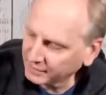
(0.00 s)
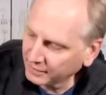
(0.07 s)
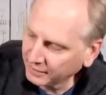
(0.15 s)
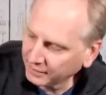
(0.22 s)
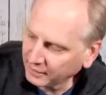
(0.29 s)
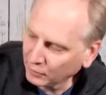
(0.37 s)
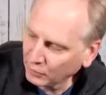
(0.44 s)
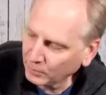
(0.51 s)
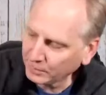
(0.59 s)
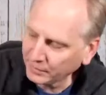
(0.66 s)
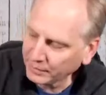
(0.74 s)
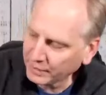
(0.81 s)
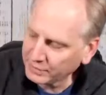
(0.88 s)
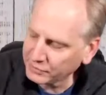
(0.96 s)
and I hope
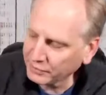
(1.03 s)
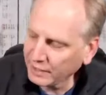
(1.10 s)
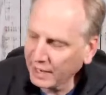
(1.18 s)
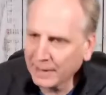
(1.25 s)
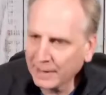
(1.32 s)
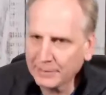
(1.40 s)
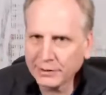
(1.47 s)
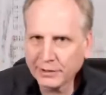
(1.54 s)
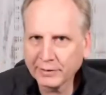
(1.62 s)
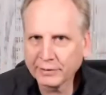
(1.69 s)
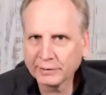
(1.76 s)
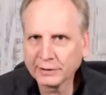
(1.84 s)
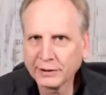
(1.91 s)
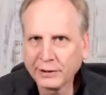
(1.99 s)
you guys are
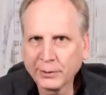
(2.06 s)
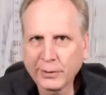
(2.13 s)
capturing too,